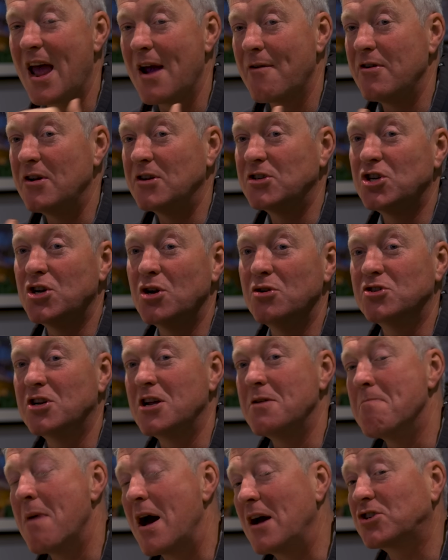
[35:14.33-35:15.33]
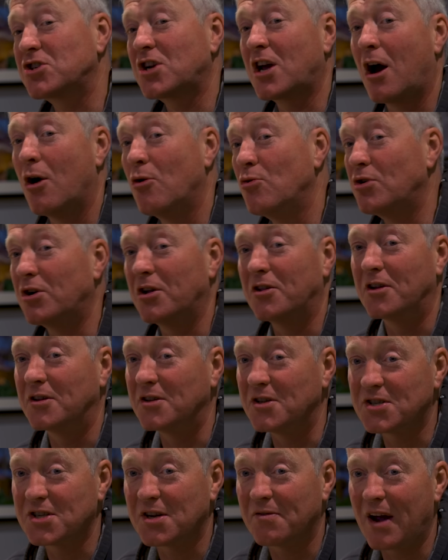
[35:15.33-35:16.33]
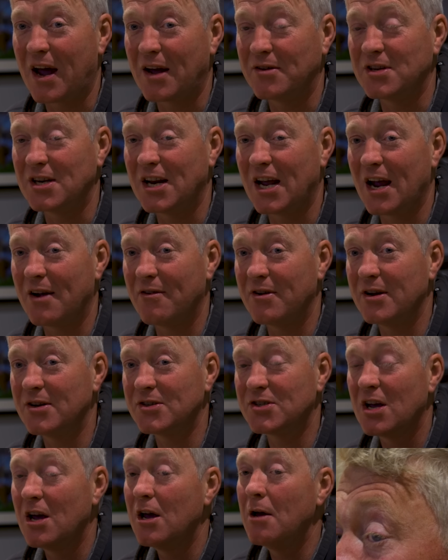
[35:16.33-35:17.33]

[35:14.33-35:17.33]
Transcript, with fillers: area is usually much colder than the surrounding areas,